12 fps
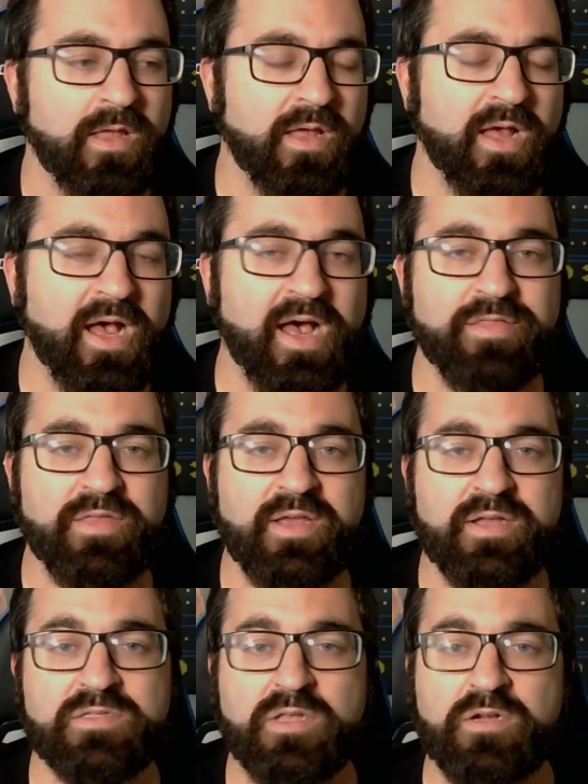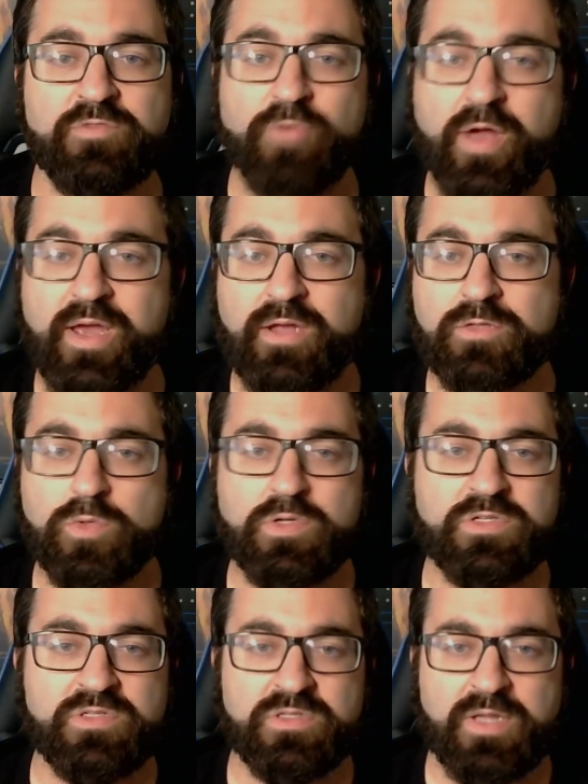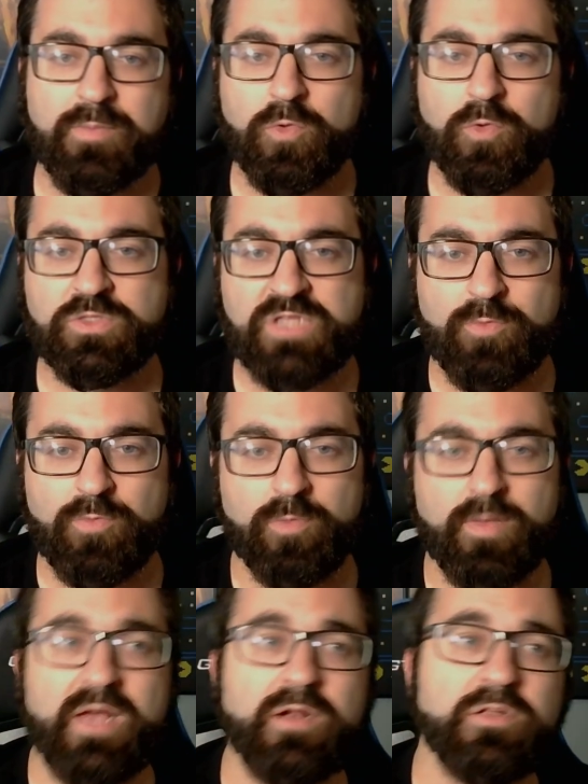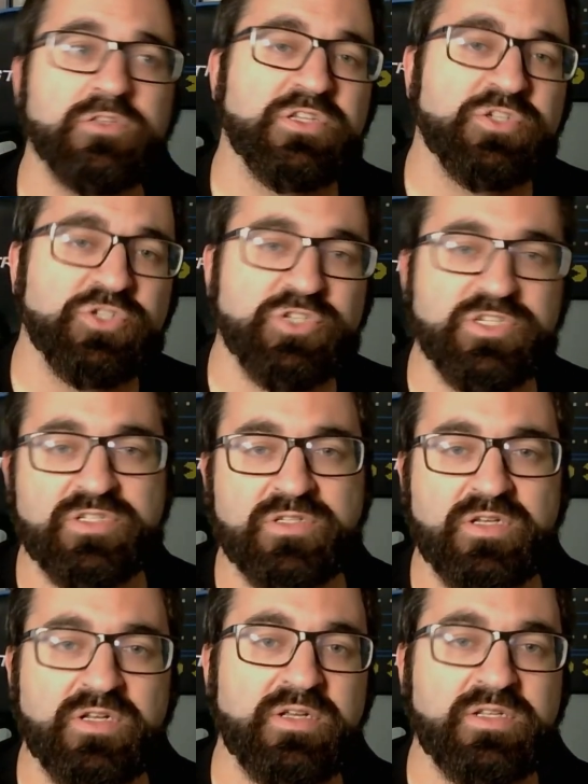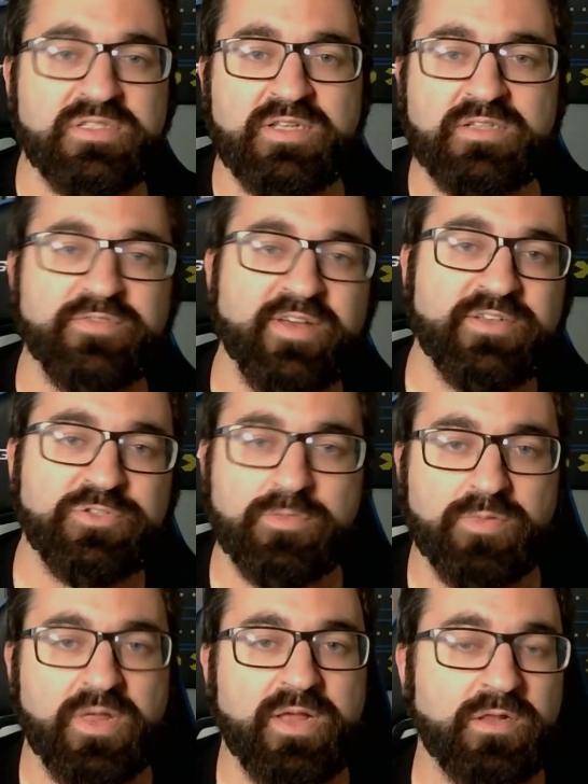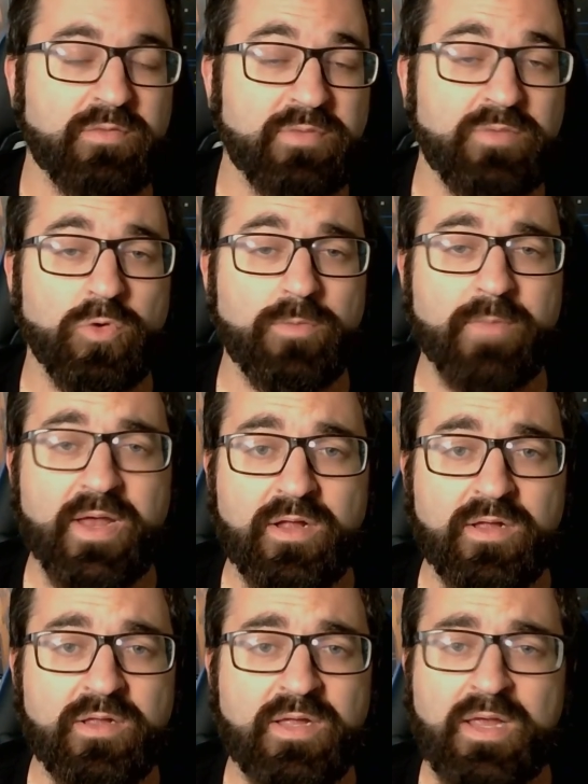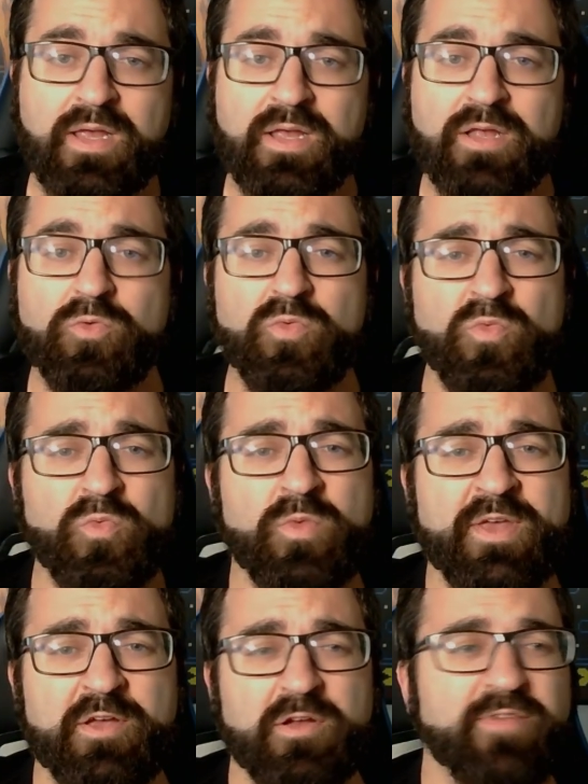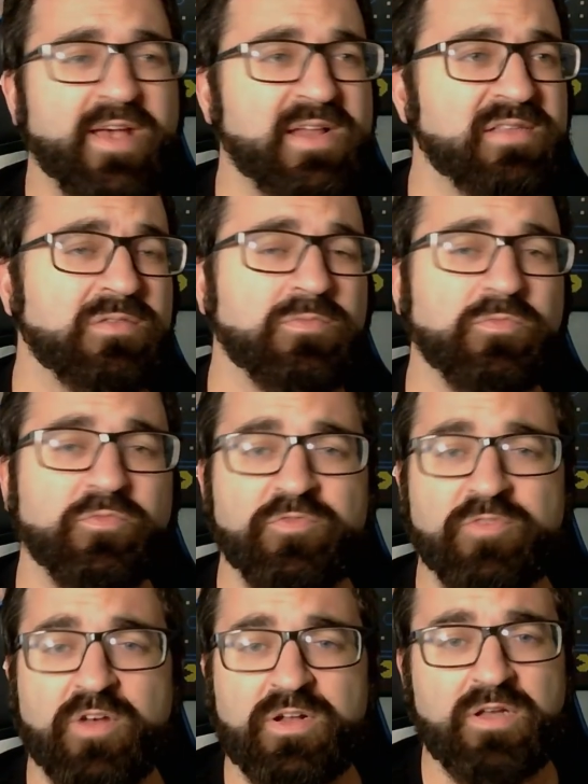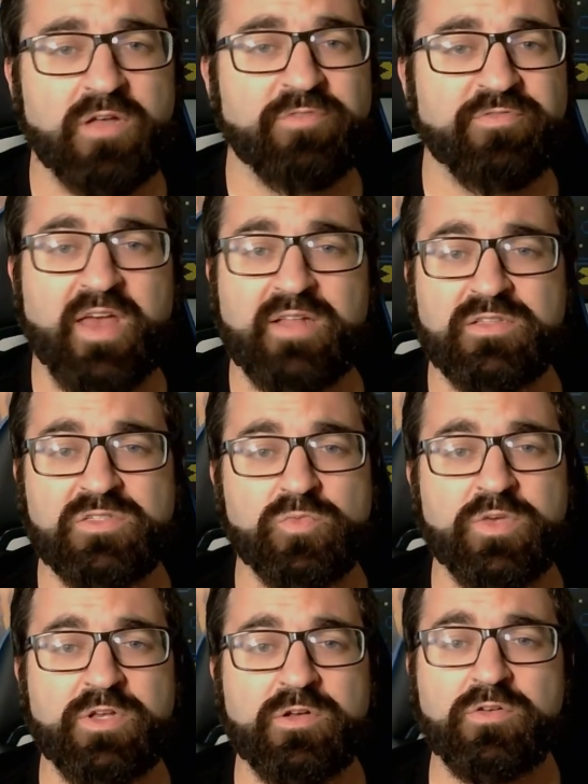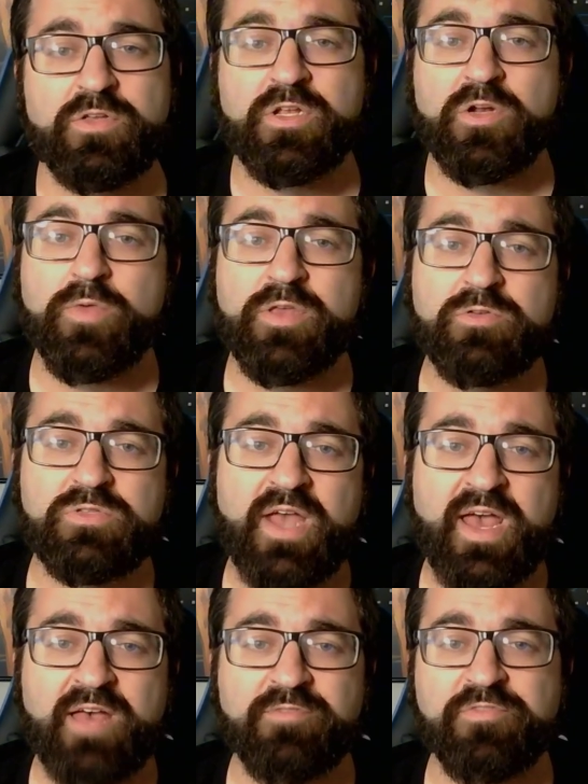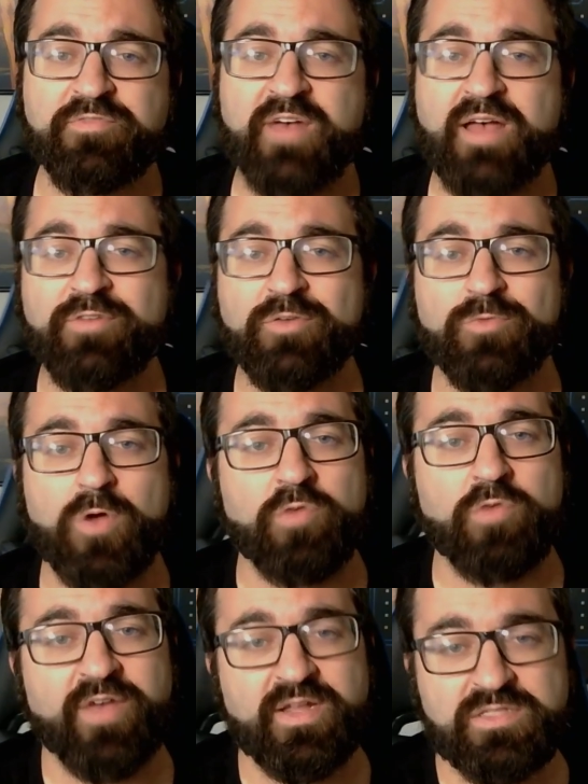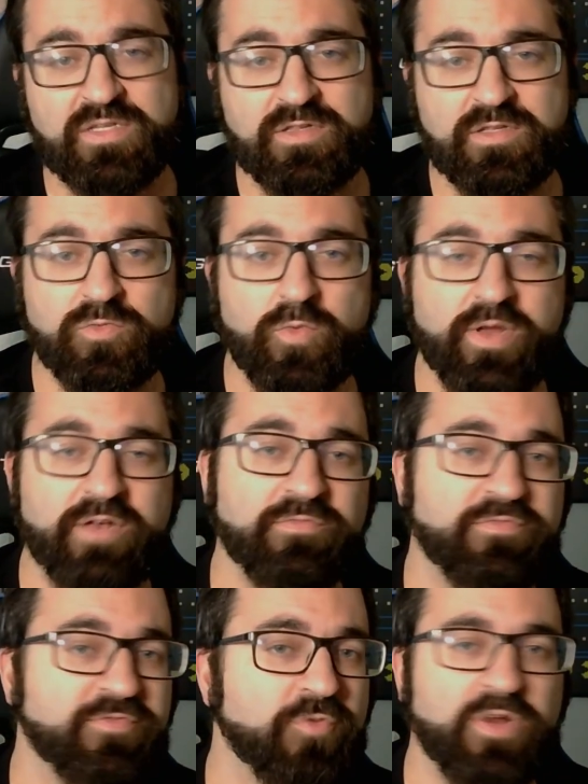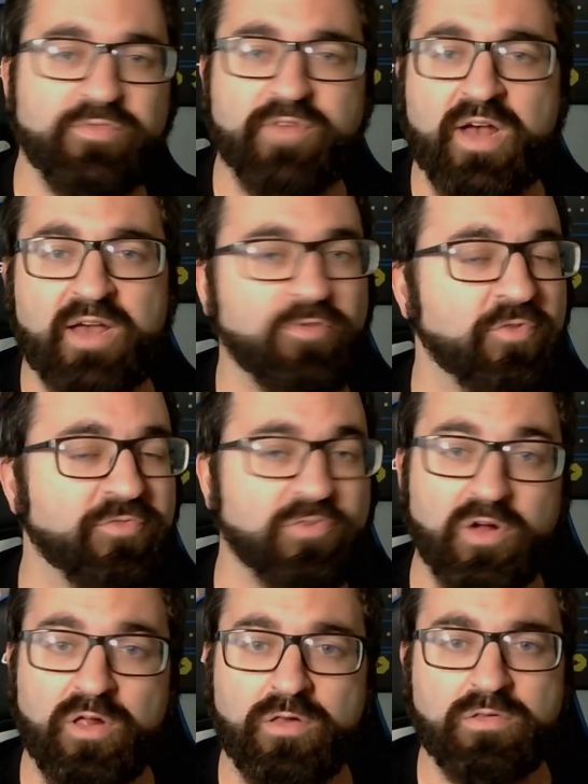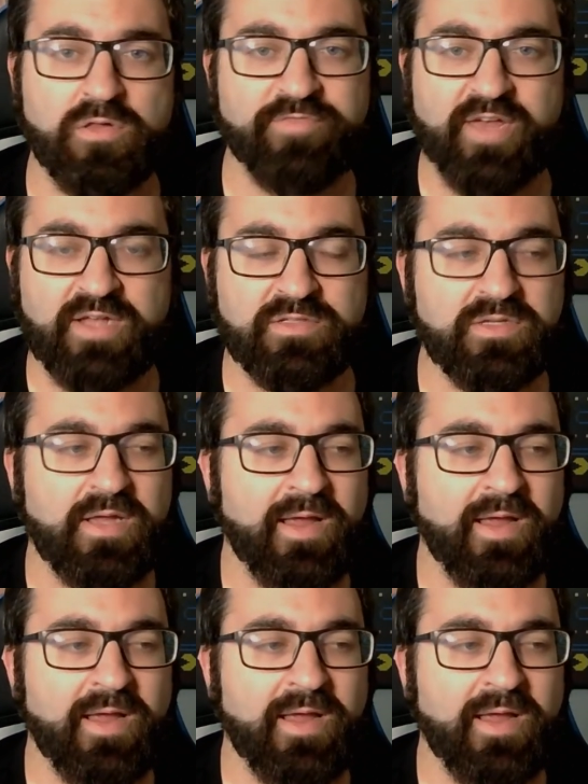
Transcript: I think instead of ranked, where it's the same old battles, it's just gonna incentivize you to play a little bit more meta. We could have had some fun events. We could, we used to have the 5 in a row events and the win 45 overall events.